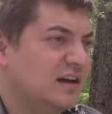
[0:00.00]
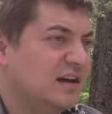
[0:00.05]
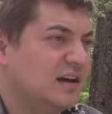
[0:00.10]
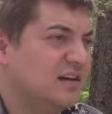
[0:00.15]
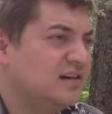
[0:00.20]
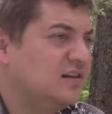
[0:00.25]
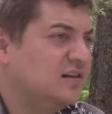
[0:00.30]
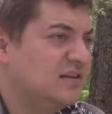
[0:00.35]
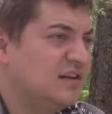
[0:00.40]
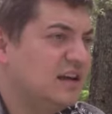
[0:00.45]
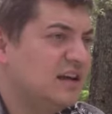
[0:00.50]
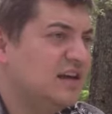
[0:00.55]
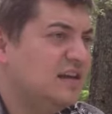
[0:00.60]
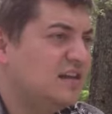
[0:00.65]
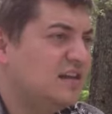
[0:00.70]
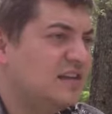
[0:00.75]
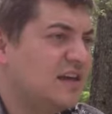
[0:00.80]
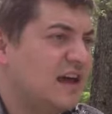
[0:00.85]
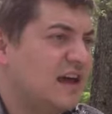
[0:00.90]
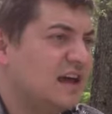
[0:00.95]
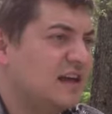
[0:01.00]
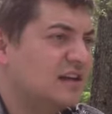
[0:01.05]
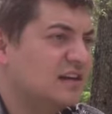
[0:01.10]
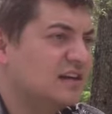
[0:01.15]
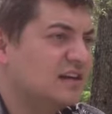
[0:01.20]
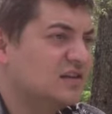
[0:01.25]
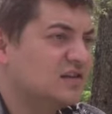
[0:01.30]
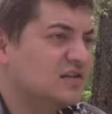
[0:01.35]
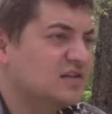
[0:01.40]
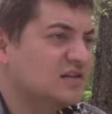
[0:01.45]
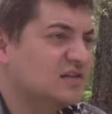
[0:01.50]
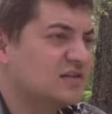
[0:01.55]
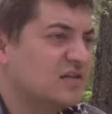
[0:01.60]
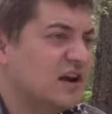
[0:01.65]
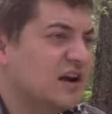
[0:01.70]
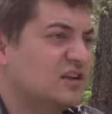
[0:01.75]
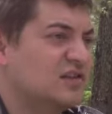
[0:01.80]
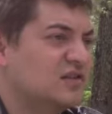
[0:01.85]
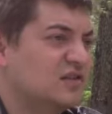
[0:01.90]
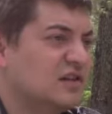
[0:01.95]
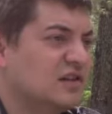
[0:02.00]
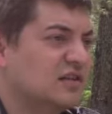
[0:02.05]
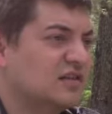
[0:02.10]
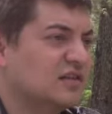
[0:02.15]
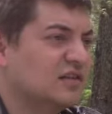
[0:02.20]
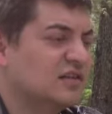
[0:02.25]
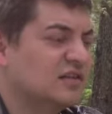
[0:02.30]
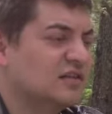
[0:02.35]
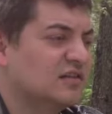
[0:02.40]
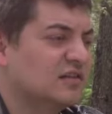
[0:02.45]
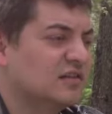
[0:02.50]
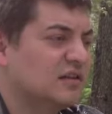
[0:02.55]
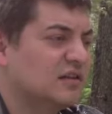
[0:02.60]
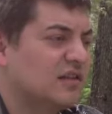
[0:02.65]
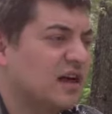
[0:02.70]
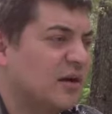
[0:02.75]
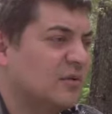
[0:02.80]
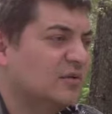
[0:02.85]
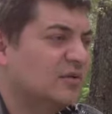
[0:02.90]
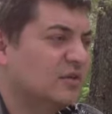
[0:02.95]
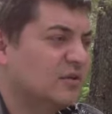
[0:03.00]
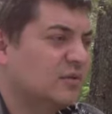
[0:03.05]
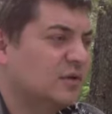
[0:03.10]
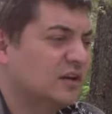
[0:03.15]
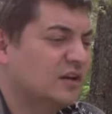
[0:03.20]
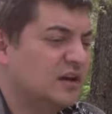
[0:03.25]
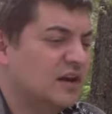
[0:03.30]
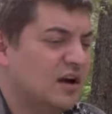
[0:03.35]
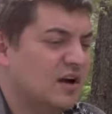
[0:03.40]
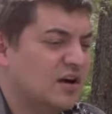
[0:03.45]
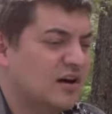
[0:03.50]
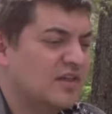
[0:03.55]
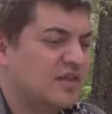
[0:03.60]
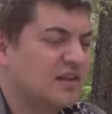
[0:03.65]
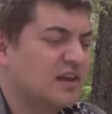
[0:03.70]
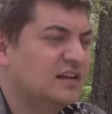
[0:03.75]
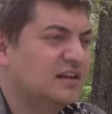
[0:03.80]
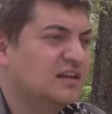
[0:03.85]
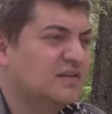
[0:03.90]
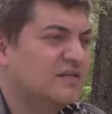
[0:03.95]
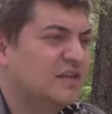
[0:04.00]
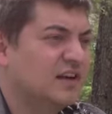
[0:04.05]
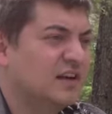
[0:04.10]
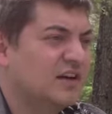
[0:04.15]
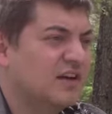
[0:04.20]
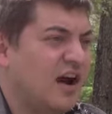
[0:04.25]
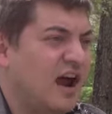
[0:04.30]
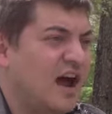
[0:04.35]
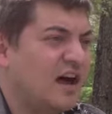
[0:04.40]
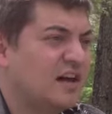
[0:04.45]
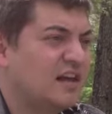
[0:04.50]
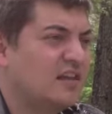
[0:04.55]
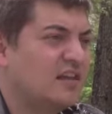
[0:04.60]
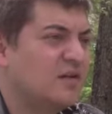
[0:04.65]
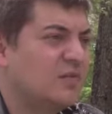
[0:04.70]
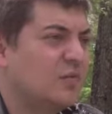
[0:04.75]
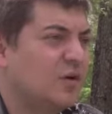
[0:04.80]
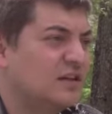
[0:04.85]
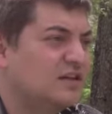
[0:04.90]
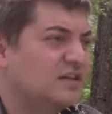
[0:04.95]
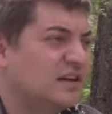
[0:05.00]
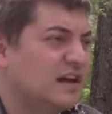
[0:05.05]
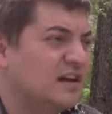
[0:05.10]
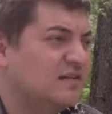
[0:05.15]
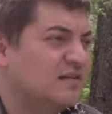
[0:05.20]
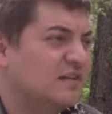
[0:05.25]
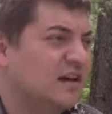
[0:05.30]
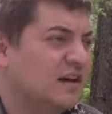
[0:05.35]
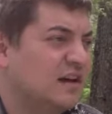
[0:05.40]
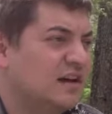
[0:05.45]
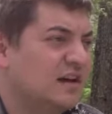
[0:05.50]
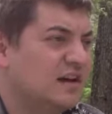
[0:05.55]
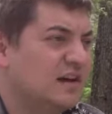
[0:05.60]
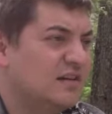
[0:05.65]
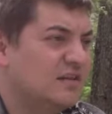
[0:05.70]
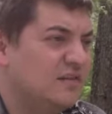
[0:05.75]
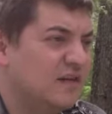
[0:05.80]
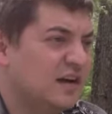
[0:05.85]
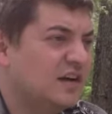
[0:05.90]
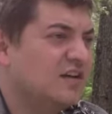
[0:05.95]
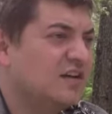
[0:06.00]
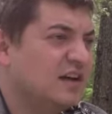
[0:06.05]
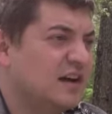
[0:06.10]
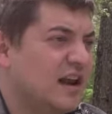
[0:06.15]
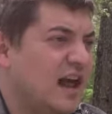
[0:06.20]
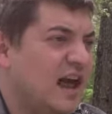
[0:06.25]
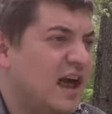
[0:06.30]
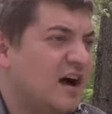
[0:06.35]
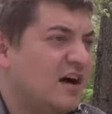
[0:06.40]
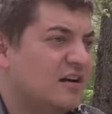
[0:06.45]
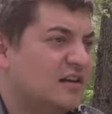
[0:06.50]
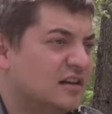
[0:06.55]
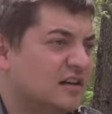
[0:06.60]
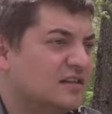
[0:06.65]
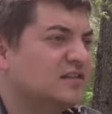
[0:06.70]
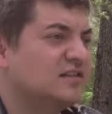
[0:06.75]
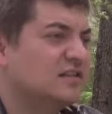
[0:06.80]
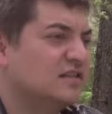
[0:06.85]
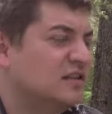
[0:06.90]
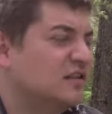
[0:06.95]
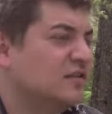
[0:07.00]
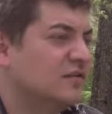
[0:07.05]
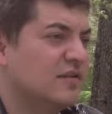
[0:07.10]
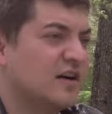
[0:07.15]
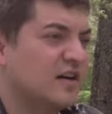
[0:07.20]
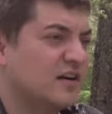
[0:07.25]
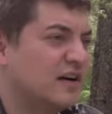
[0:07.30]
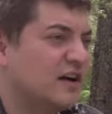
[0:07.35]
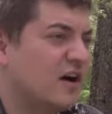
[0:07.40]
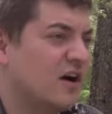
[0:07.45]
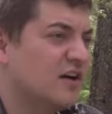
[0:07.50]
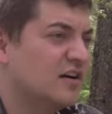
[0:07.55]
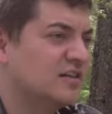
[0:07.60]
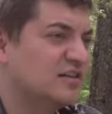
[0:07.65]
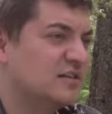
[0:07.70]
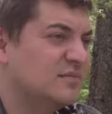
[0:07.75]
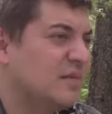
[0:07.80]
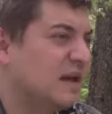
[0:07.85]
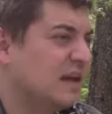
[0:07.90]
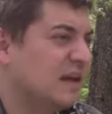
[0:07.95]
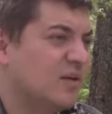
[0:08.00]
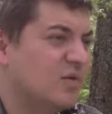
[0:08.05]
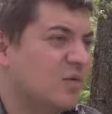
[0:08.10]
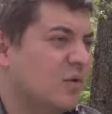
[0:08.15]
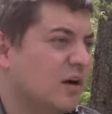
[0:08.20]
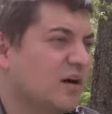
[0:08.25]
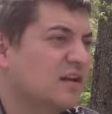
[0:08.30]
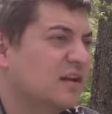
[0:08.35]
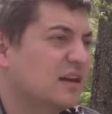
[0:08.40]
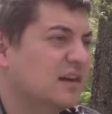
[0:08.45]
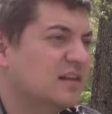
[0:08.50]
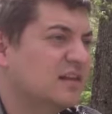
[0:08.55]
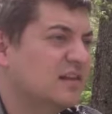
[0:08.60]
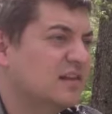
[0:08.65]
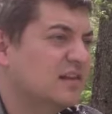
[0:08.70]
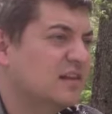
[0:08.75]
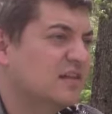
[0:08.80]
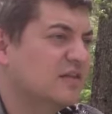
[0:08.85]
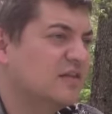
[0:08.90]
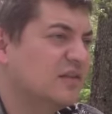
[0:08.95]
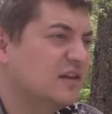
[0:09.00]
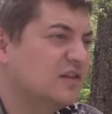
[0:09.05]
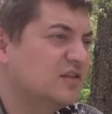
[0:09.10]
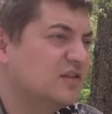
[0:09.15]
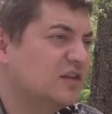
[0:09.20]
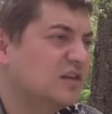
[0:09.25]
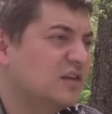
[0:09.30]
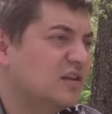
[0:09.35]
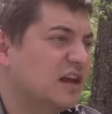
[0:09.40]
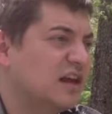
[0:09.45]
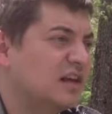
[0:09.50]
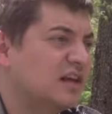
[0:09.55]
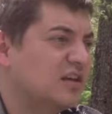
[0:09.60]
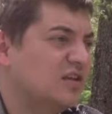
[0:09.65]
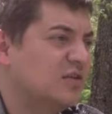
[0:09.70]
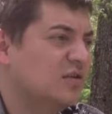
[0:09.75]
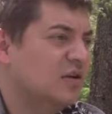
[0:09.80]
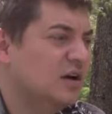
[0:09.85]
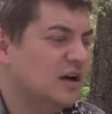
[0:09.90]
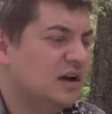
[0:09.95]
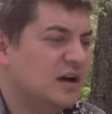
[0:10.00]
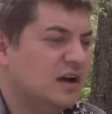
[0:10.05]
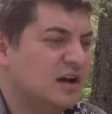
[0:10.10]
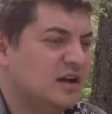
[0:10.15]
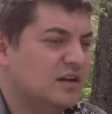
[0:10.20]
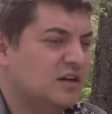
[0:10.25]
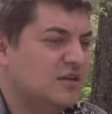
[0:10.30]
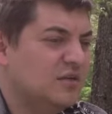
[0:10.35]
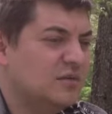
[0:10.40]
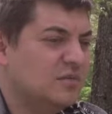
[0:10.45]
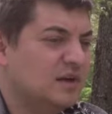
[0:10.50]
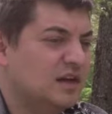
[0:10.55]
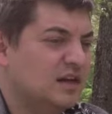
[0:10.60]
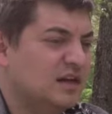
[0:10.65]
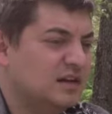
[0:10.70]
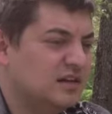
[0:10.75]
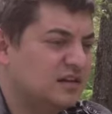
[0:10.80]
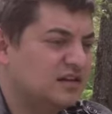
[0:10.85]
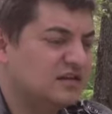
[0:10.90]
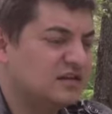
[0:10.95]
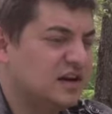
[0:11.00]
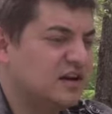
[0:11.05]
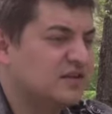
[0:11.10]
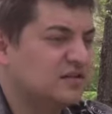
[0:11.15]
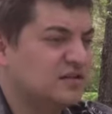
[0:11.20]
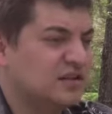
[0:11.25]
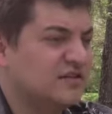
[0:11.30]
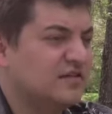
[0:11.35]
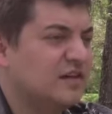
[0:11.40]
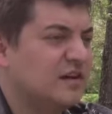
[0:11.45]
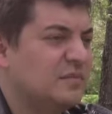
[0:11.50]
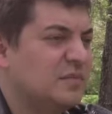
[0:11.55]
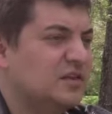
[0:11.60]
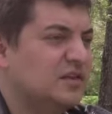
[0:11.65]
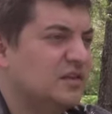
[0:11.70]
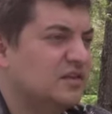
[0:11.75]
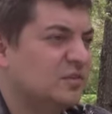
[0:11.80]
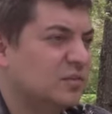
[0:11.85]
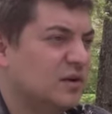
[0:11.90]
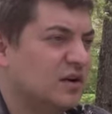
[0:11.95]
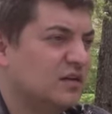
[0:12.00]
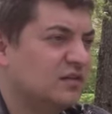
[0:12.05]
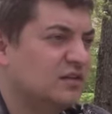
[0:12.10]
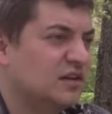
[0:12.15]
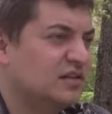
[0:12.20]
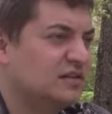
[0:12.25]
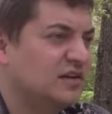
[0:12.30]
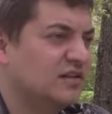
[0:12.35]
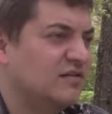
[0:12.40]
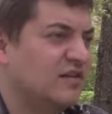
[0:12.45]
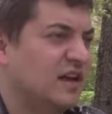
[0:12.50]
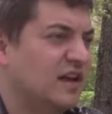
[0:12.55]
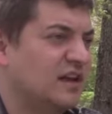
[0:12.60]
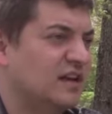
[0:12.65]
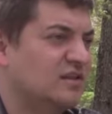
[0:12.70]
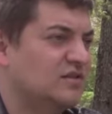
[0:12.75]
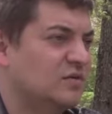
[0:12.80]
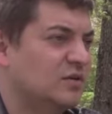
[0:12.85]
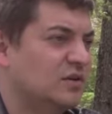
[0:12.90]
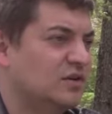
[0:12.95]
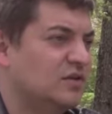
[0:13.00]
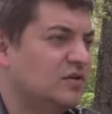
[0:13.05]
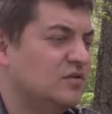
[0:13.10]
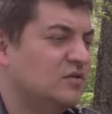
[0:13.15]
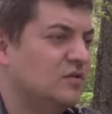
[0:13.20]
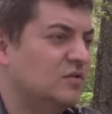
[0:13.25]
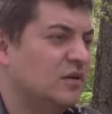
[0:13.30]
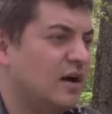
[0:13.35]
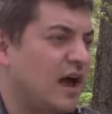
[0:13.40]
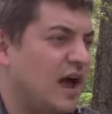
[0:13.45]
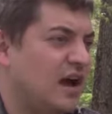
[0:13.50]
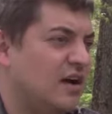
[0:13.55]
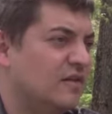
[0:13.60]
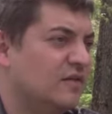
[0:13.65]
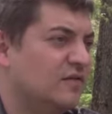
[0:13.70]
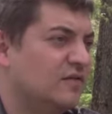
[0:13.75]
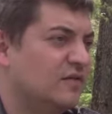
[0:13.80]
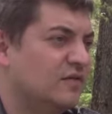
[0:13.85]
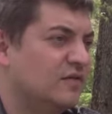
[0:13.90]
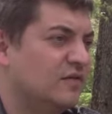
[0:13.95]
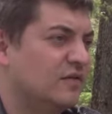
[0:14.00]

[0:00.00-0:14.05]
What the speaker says: underneath that initial strangeness. And so that was a really hard thing to figure out. And then once I figured it out, it's still very hard to make it work in the fiction. Like you immediately set yourself up at this weird disadvantage when you have